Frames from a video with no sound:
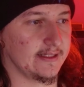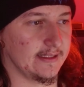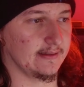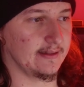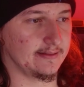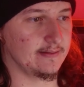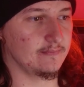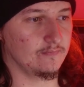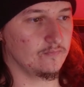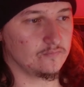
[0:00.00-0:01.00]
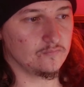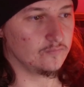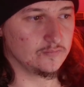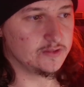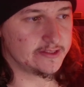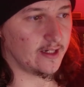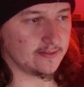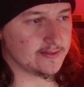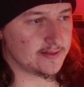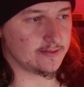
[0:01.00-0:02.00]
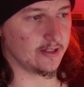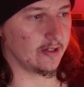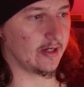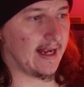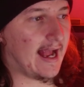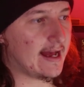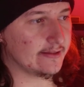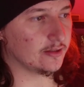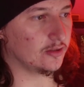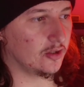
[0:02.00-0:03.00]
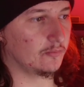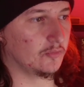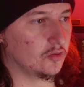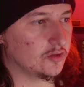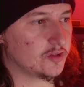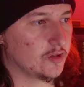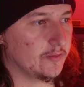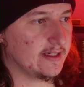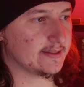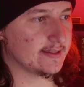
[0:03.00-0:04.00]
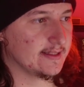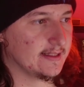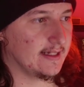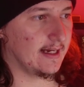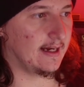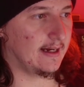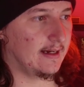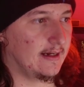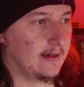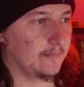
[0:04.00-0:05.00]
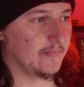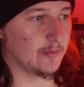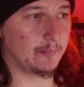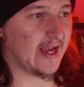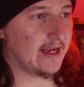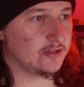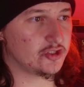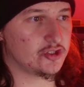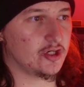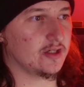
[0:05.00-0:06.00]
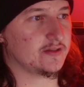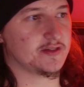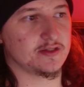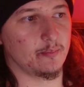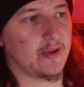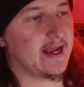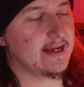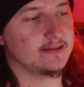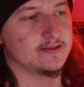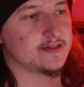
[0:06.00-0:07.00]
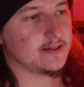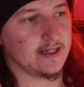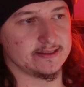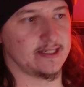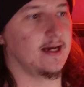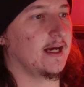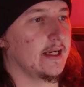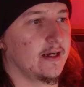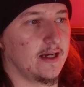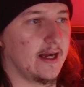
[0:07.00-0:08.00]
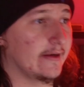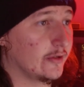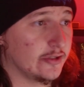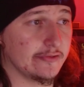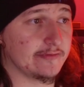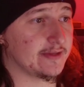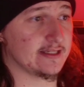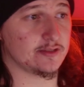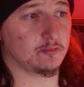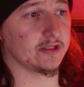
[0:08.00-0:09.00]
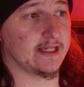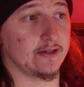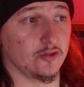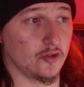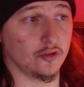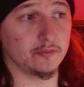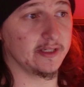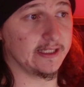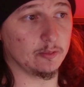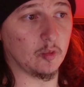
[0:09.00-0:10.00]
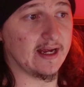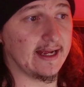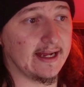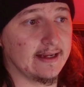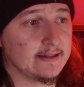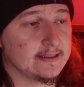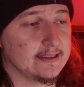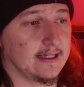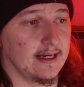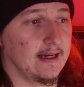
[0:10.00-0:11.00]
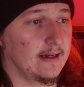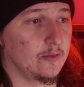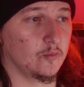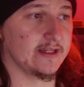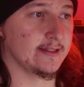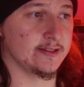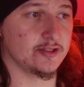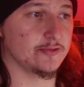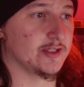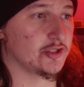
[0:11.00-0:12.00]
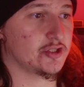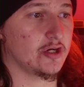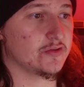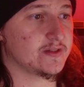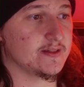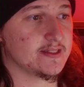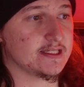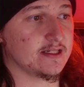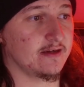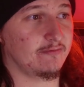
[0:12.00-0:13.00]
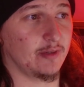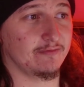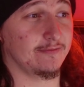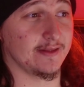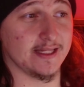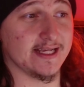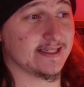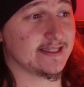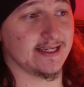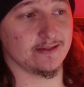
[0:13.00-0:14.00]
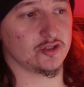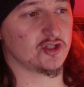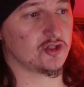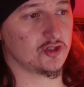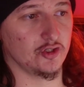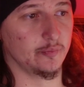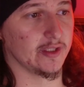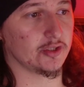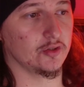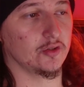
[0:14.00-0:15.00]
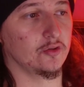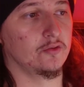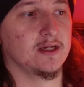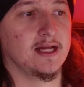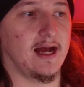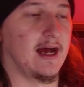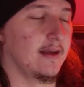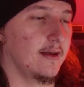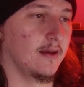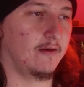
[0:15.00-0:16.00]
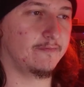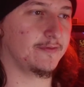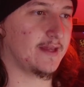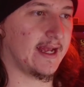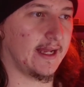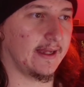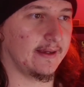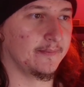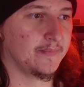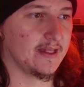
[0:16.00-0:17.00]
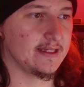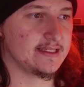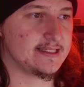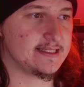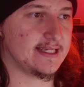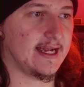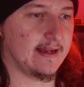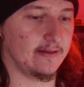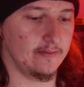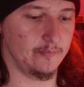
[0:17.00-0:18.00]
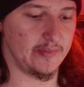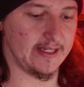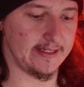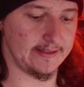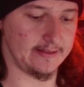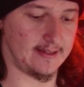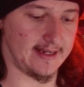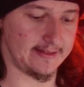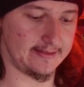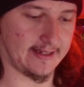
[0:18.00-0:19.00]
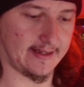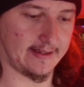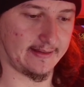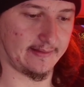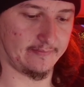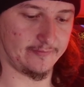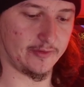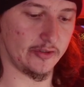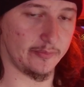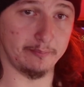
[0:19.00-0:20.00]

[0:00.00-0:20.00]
it does, you know, add a lot more to it. The band shots, the band's attire, I don't know if that's what they normally wear when they're doing shows and stuff, but for this, super cool. I love their set being like, they've got